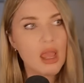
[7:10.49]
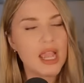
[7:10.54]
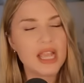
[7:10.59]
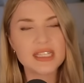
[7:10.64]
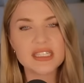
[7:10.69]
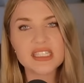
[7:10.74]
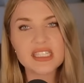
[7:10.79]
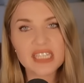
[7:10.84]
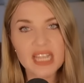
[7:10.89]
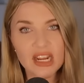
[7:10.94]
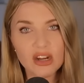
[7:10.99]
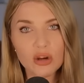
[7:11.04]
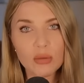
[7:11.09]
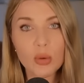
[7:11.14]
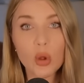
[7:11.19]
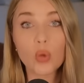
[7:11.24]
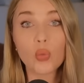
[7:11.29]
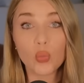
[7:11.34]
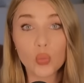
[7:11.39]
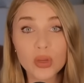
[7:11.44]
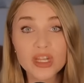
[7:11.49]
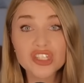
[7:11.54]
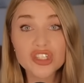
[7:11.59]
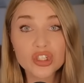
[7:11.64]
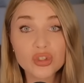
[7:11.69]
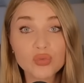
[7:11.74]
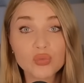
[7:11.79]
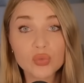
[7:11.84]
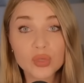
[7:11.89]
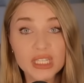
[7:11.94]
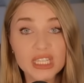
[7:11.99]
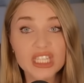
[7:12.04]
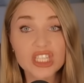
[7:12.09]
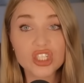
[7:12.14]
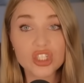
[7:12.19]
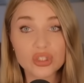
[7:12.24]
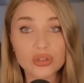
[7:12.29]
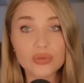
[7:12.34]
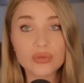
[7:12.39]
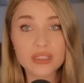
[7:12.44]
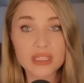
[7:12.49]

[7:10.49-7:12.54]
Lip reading: It's terrible. We should really do